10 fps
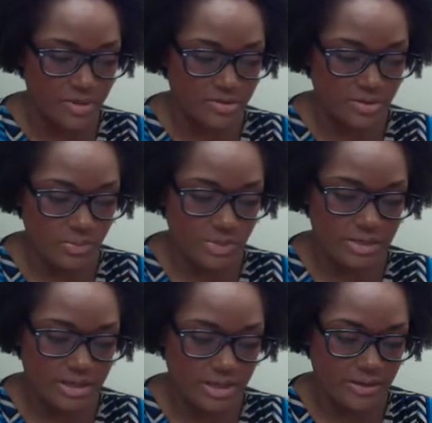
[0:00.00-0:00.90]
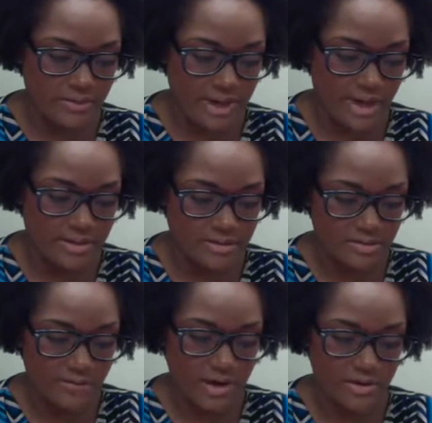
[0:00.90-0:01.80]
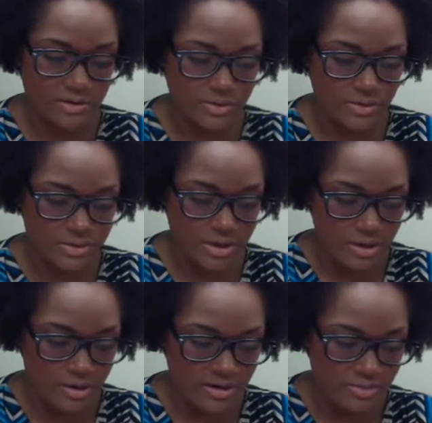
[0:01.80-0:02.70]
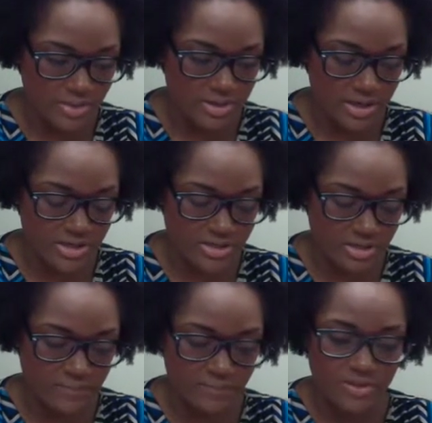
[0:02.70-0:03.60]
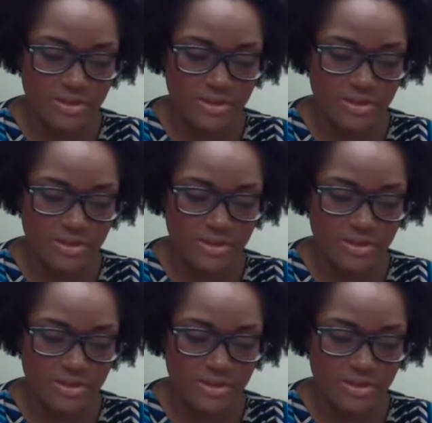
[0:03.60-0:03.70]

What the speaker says: So with the access of factors of production,